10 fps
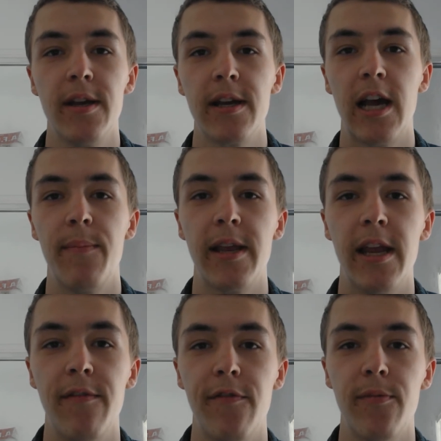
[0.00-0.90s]
coming
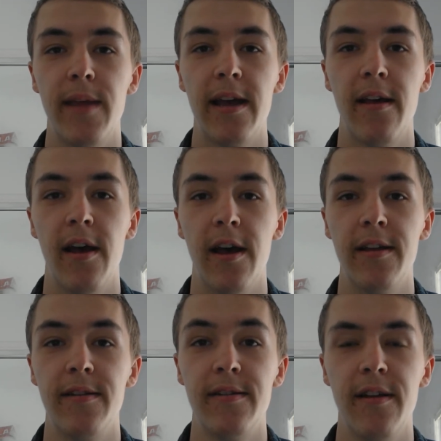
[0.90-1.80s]
in from that
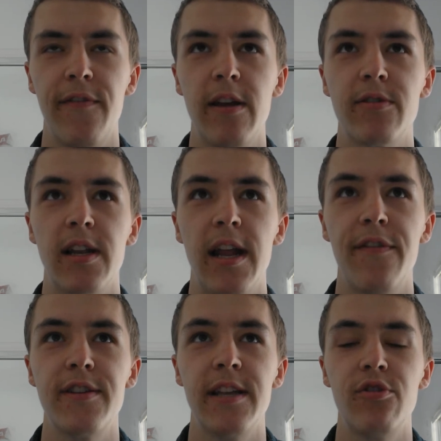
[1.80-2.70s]
I think it was the
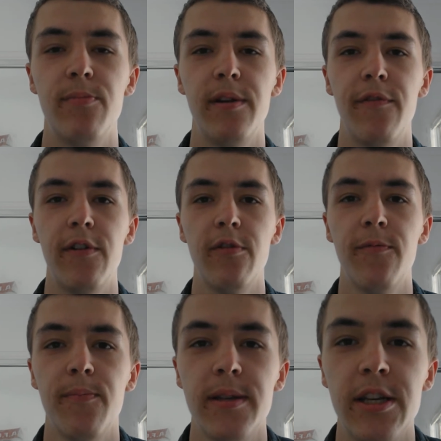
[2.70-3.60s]
left centre midfield
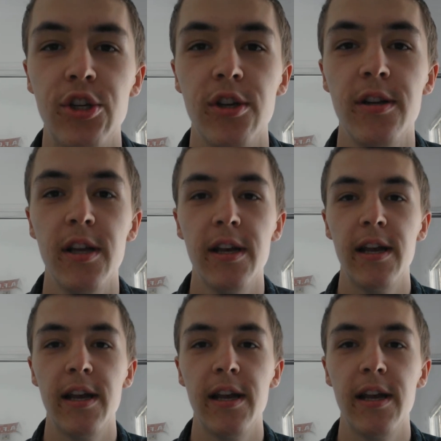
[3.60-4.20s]
position